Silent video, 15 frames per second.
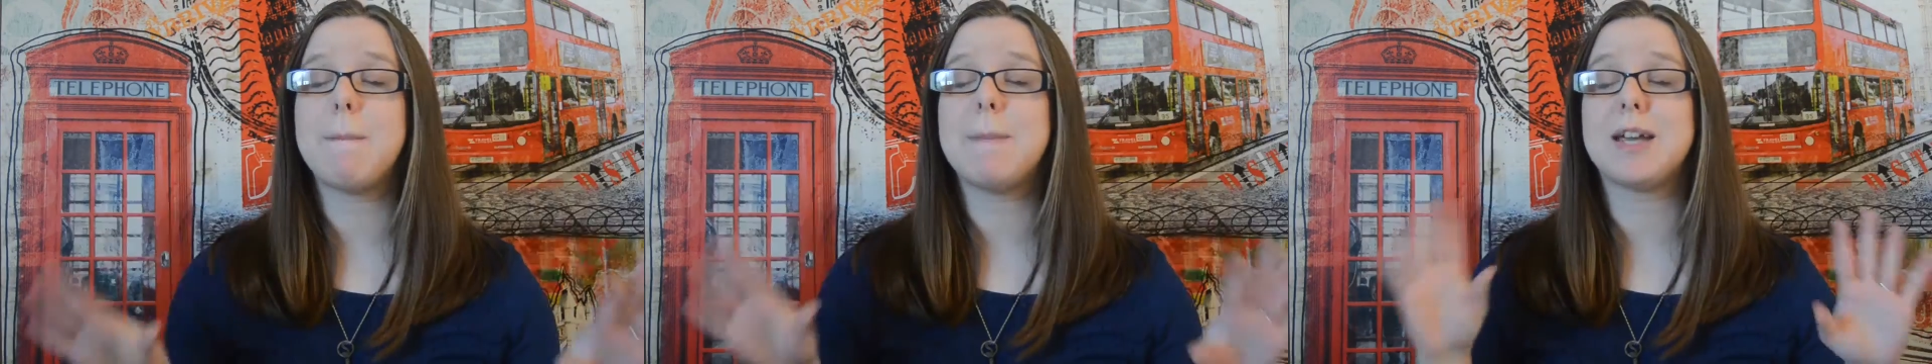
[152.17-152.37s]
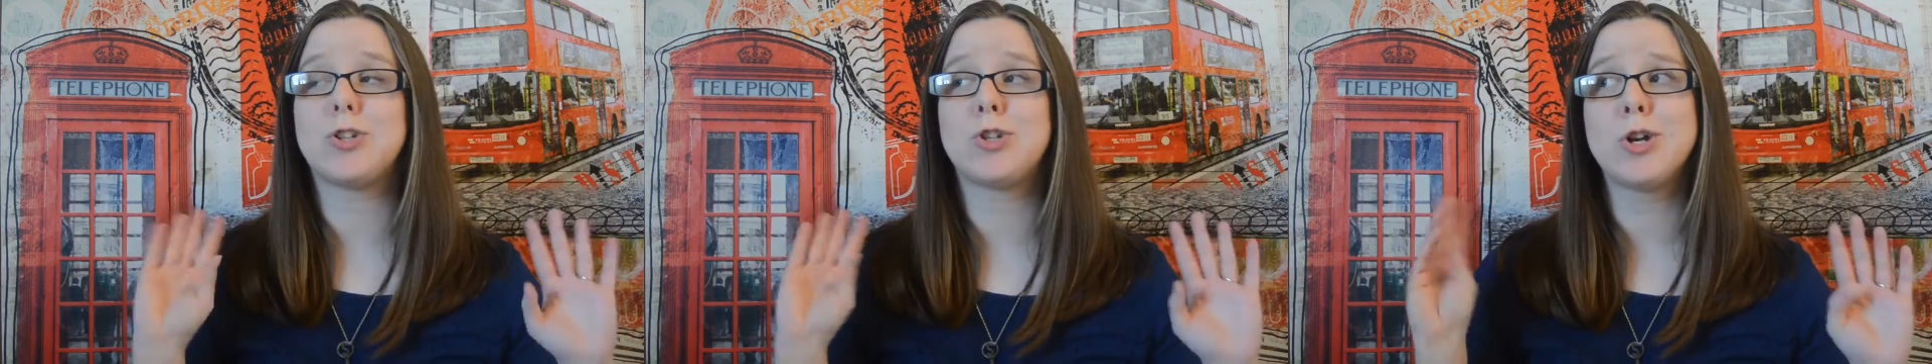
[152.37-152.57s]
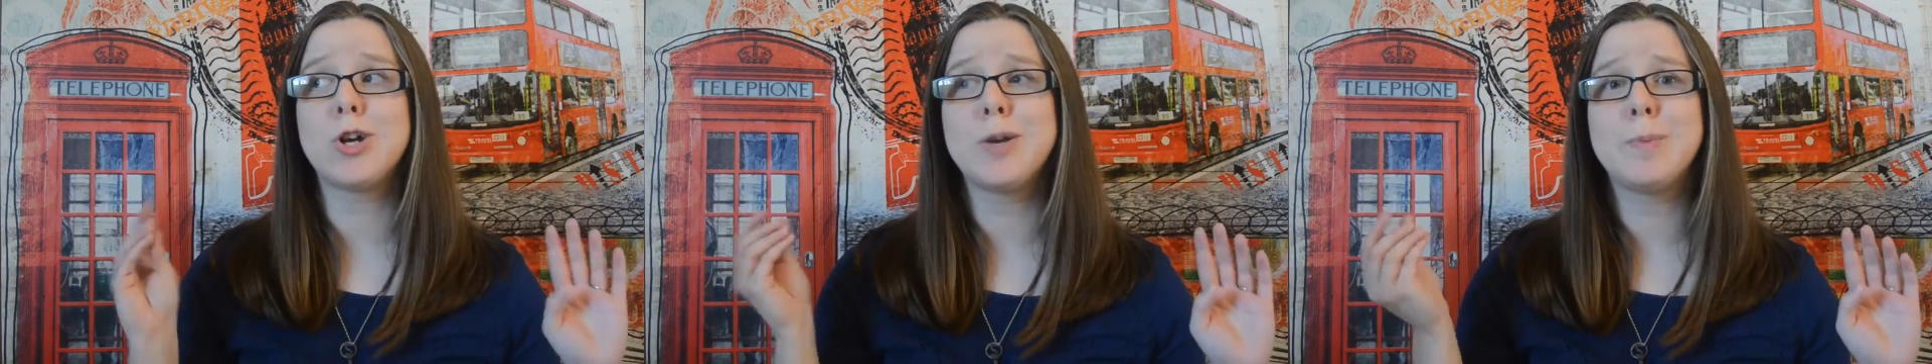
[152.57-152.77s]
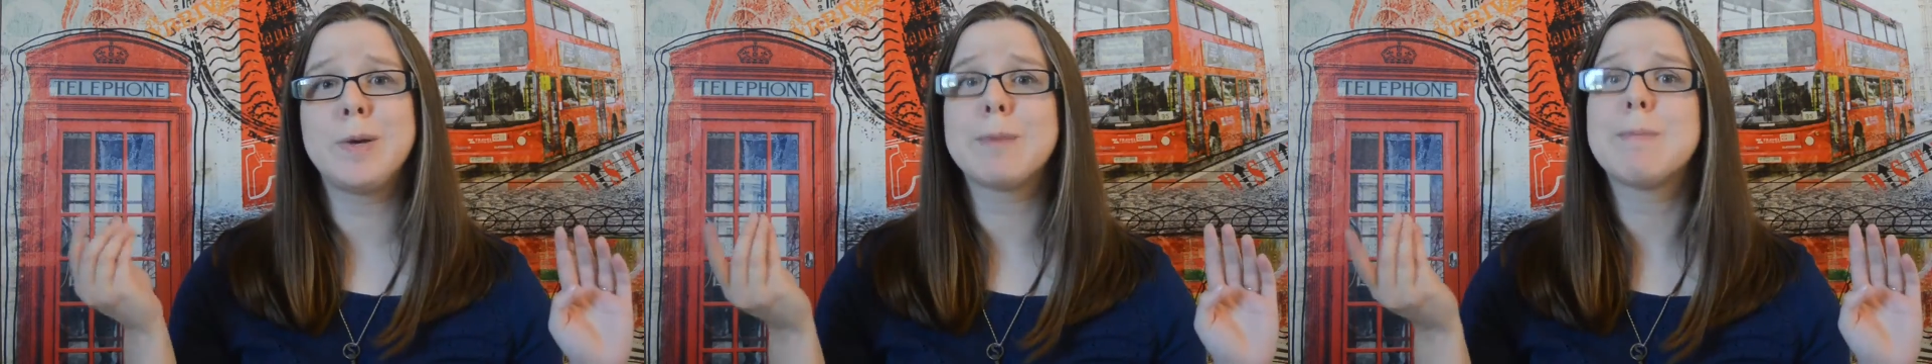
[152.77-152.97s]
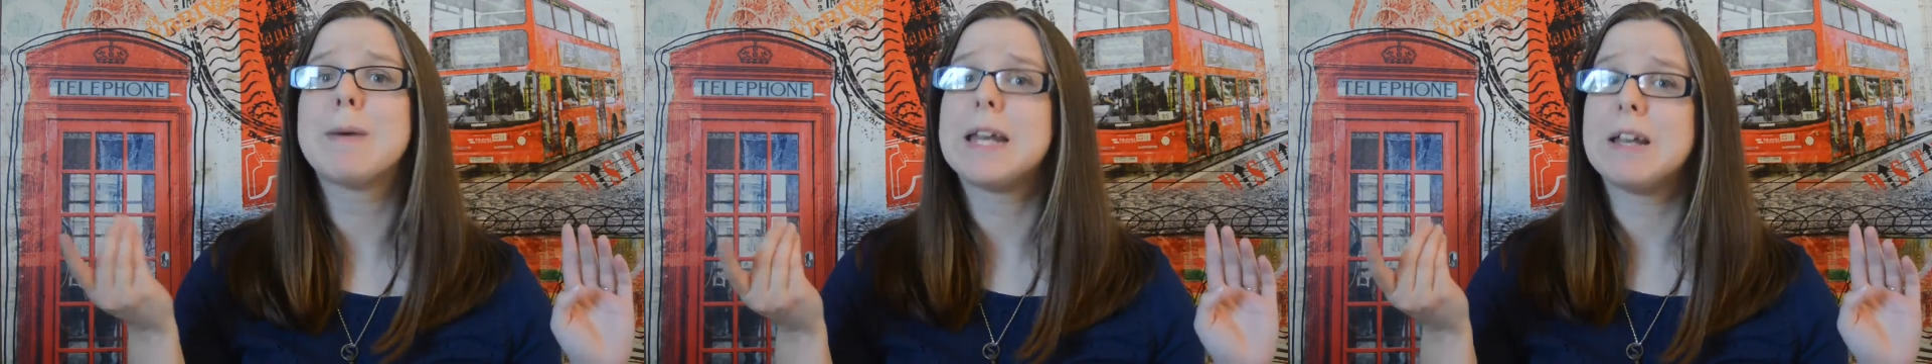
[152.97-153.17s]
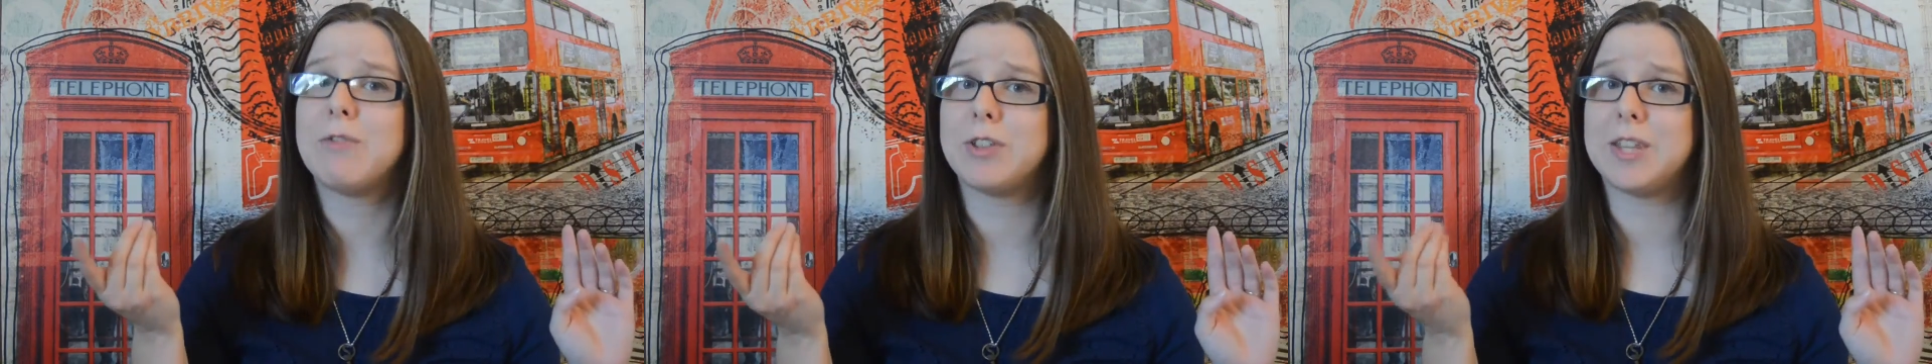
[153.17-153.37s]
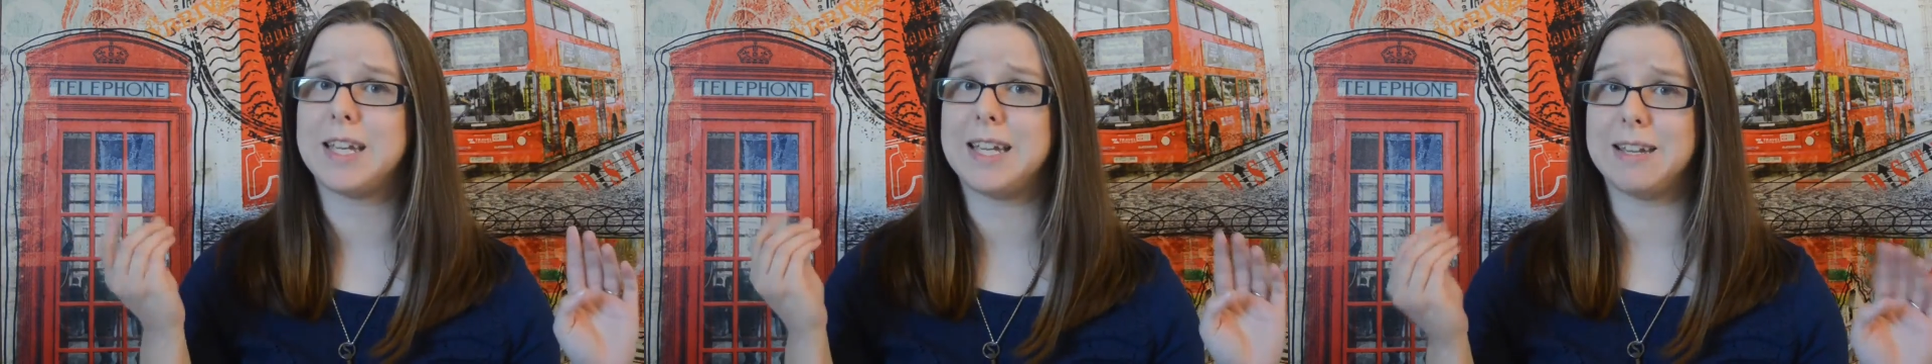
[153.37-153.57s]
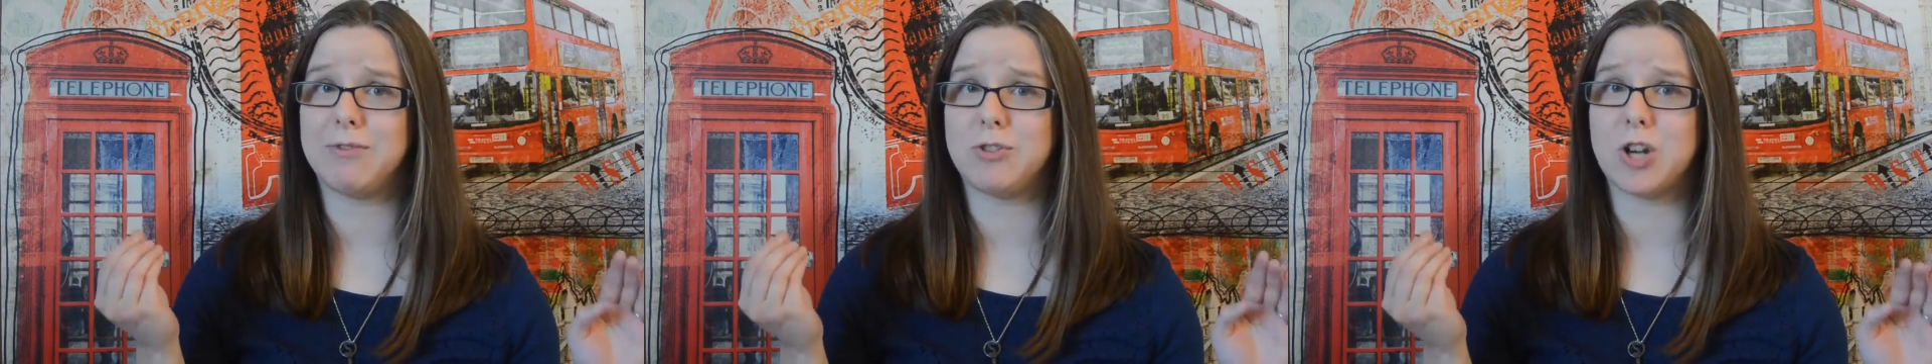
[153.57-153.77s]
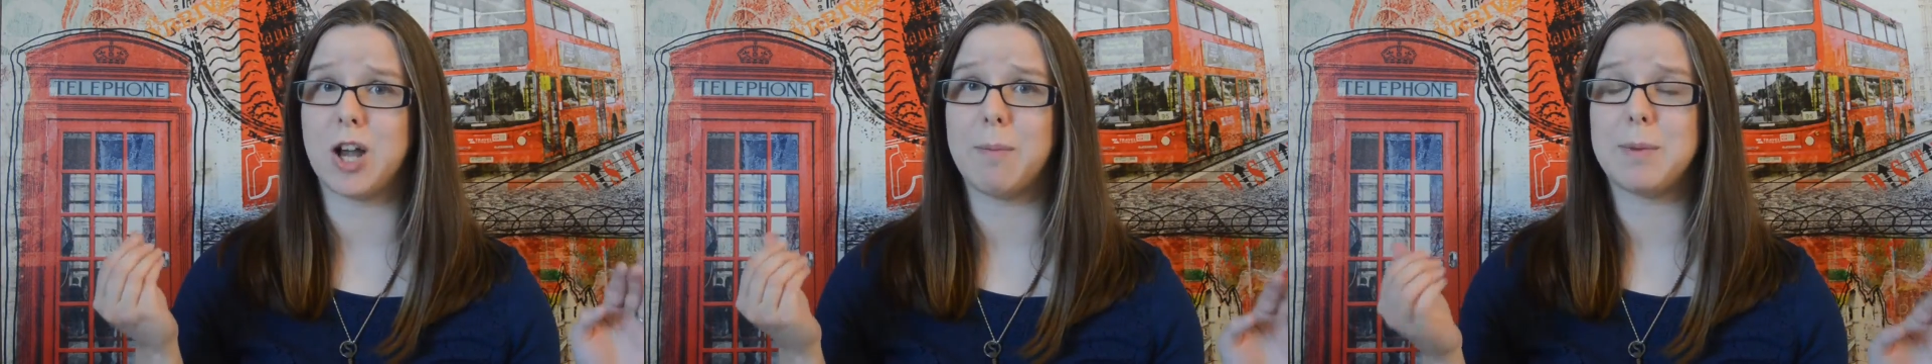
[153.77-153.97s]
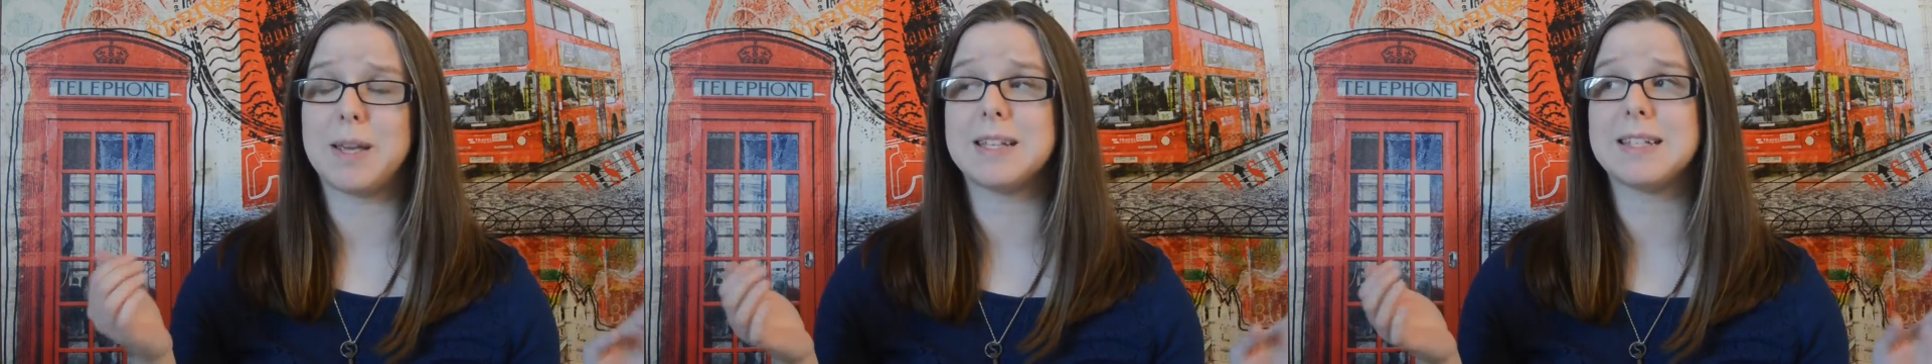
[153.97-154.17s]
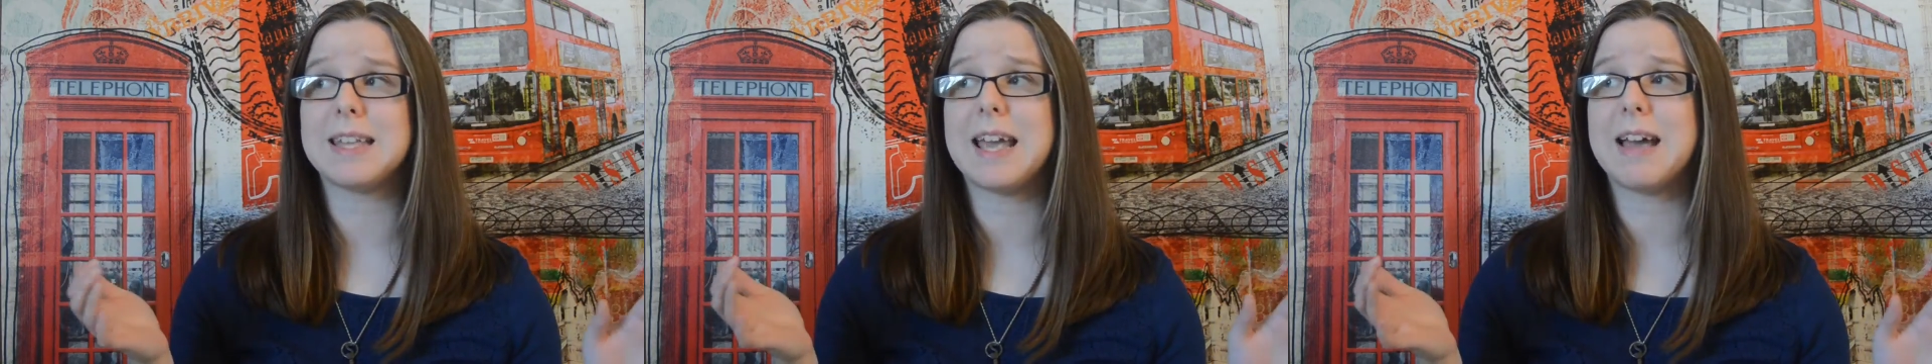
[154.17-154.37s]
Make sure you bring money for the gift shop because they